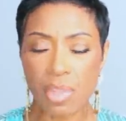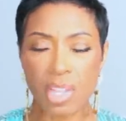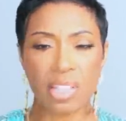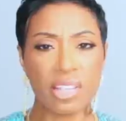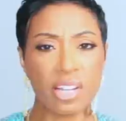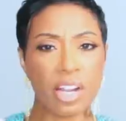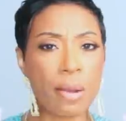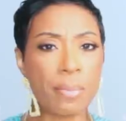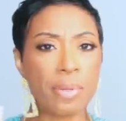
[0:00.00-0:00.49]

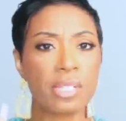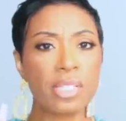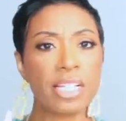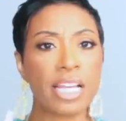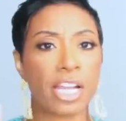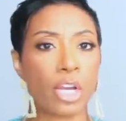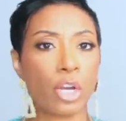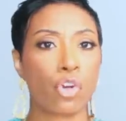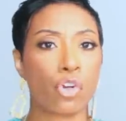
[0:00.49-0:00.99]
they're almost
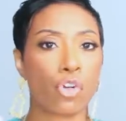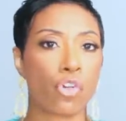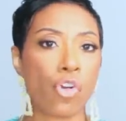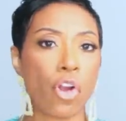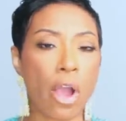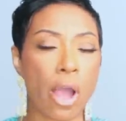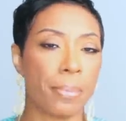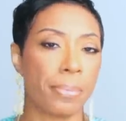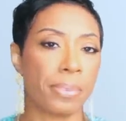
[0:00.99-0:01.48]
like a
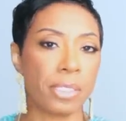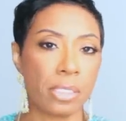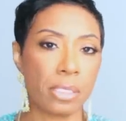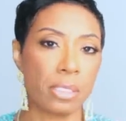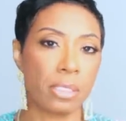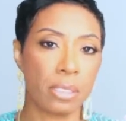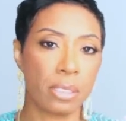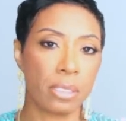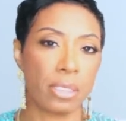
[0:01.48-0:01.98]
cropped
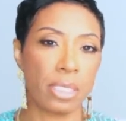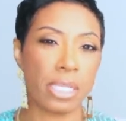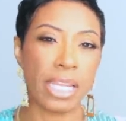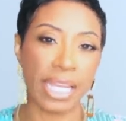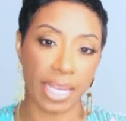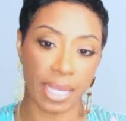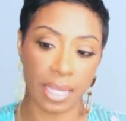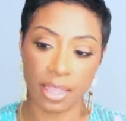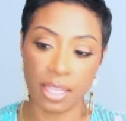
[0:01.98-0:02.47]

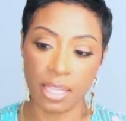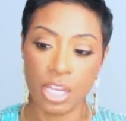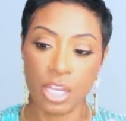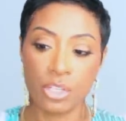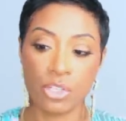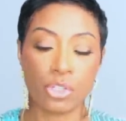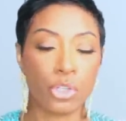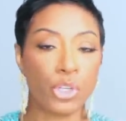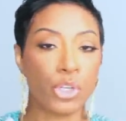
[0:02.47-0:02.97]
length.
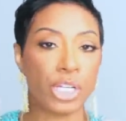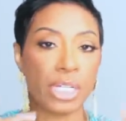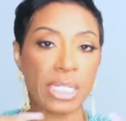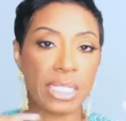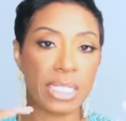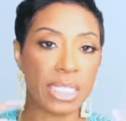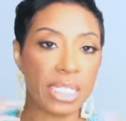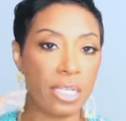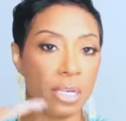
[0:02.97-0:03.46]
So you're going to
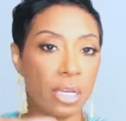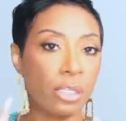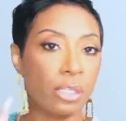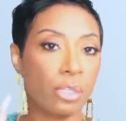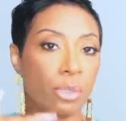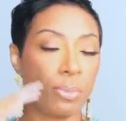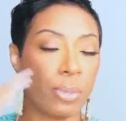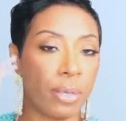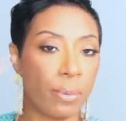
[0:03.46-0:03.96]
see a
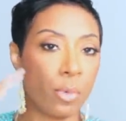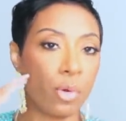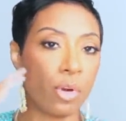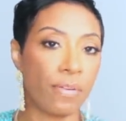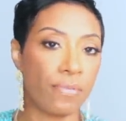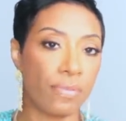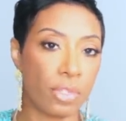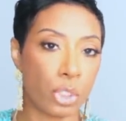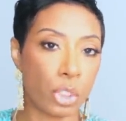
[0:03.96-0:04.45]
little bit more
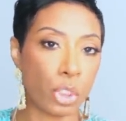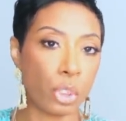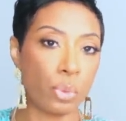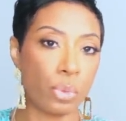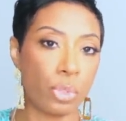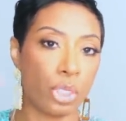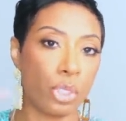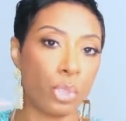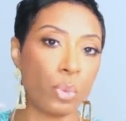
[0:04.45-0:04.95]
of the shoe
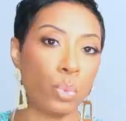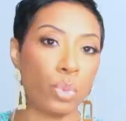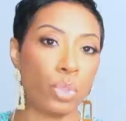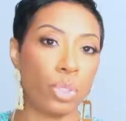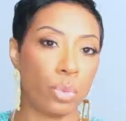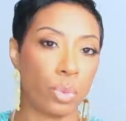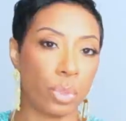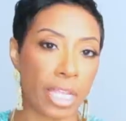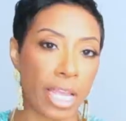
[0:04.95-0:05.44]
than you
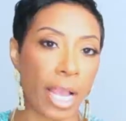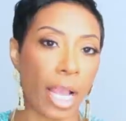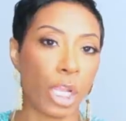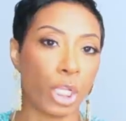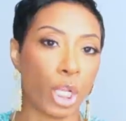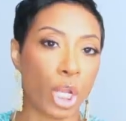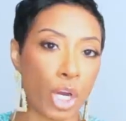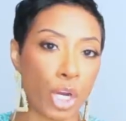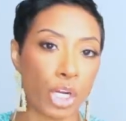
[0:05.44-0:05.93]
would with like a
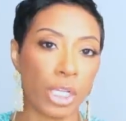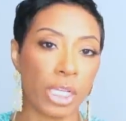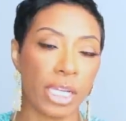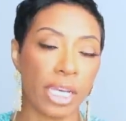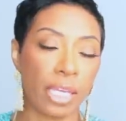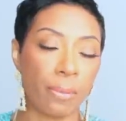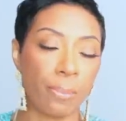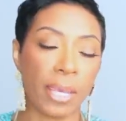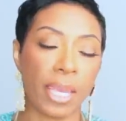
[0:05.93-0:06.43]
longer
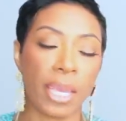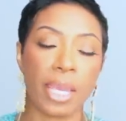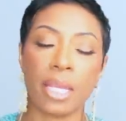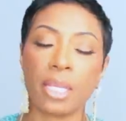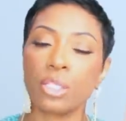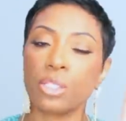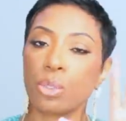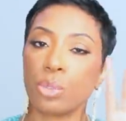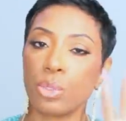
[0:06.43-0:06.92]
length
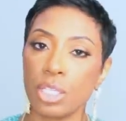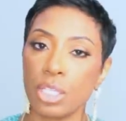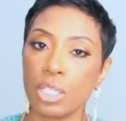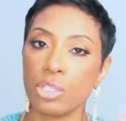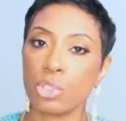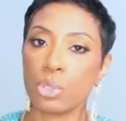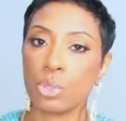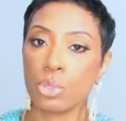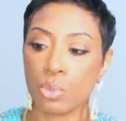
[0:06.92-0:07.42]
pant. So
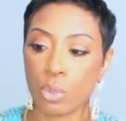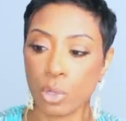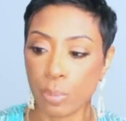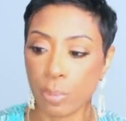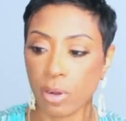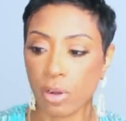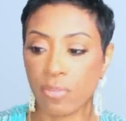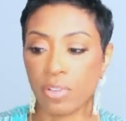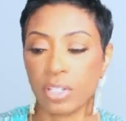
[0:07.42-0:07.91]
these shoes work
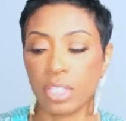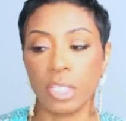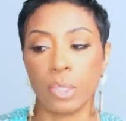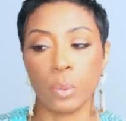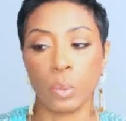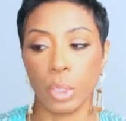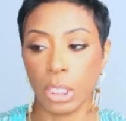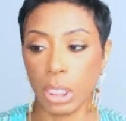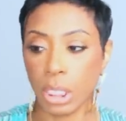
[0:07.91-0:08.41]
perfectly.
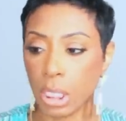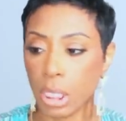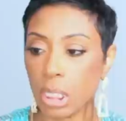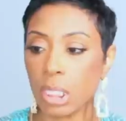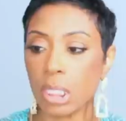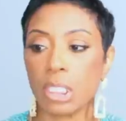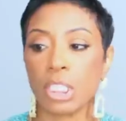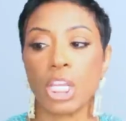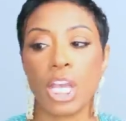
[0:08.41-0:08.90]
We love
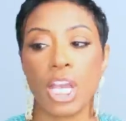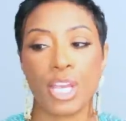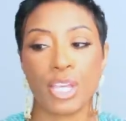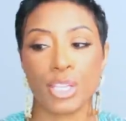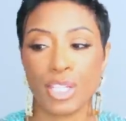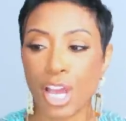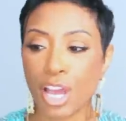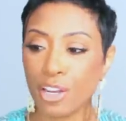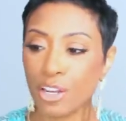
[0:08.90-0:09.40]
these.
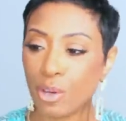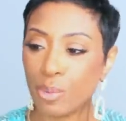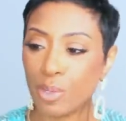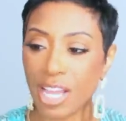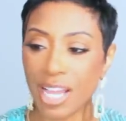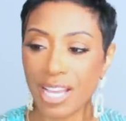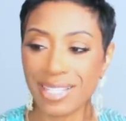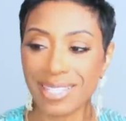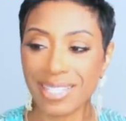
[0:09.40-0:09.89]
Y'all know we
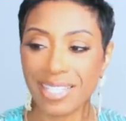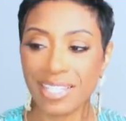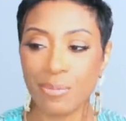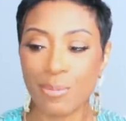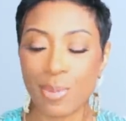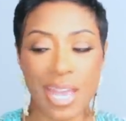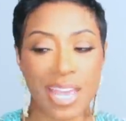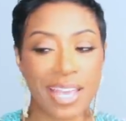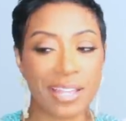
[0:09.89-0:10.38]
like Steve
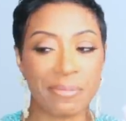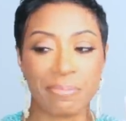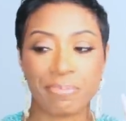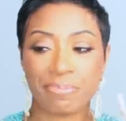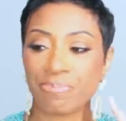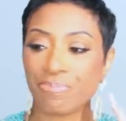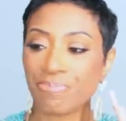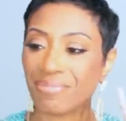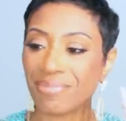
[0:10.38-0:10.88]
Madden.
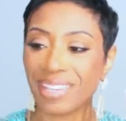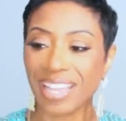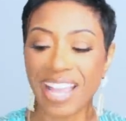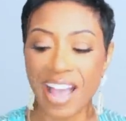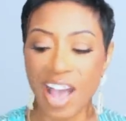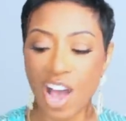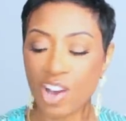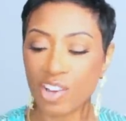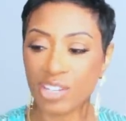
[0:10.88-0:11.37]
They
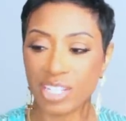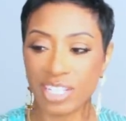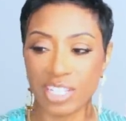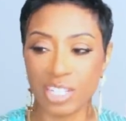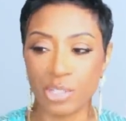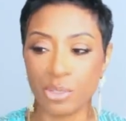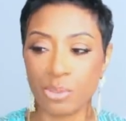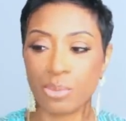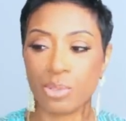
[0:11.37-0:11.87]
got all the
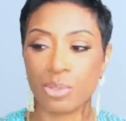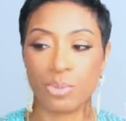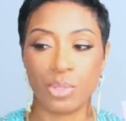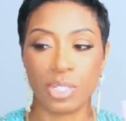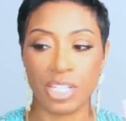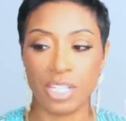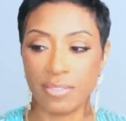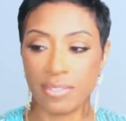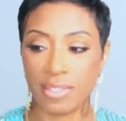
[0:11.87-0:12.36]
good dupes. We
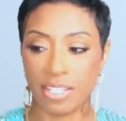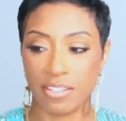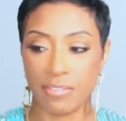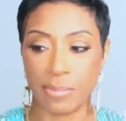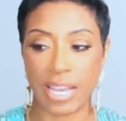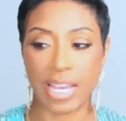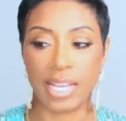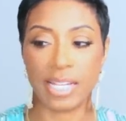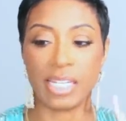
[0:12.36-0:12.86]
love Steve
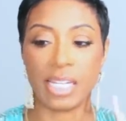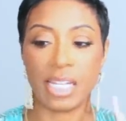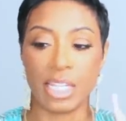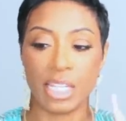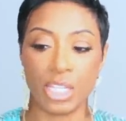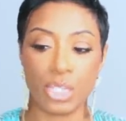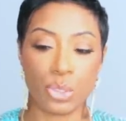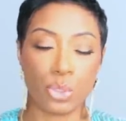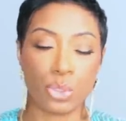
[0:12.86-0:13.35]
Madden.
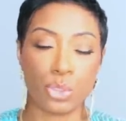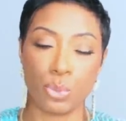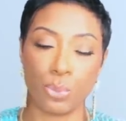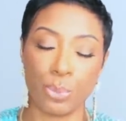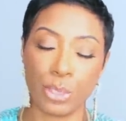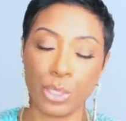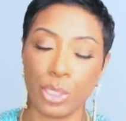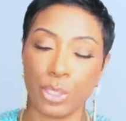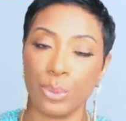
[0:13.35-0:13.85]
These are
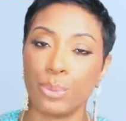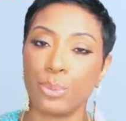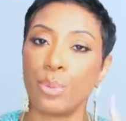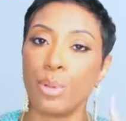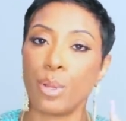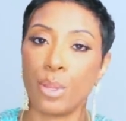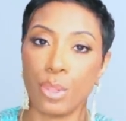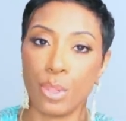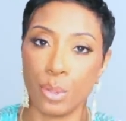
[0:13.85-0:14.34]
super cute.
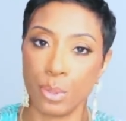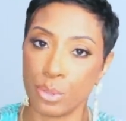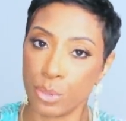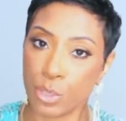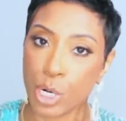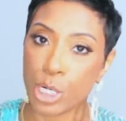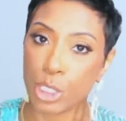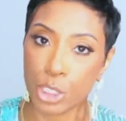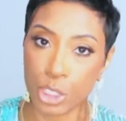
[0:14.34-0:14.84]
Those are
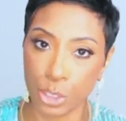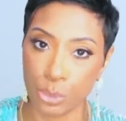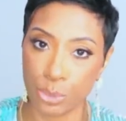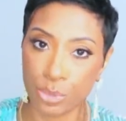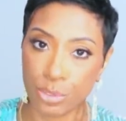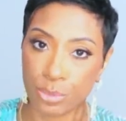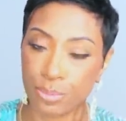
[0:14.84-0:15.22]
our shoes.